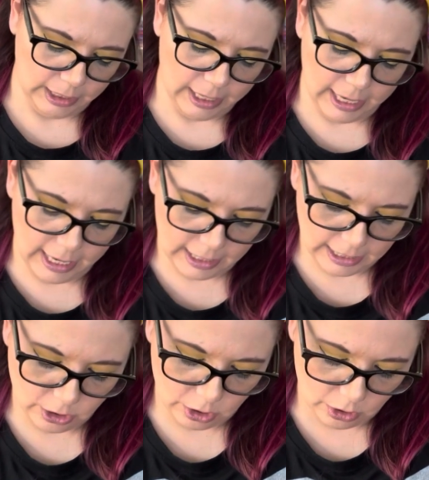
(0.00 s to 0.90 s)
and
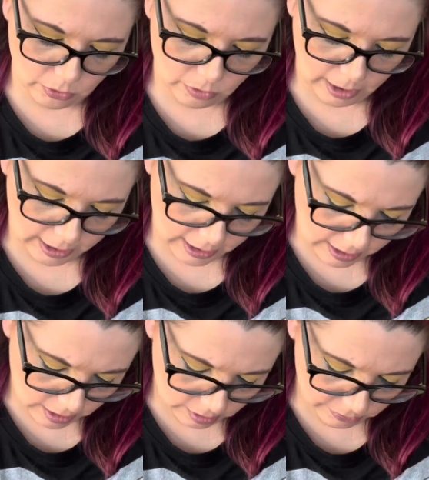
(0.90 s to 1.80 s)
I do
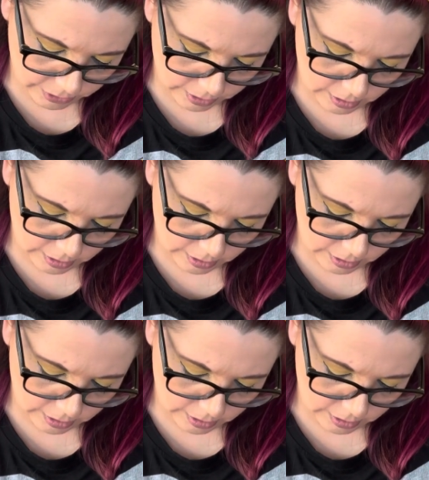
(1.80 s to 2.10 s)
have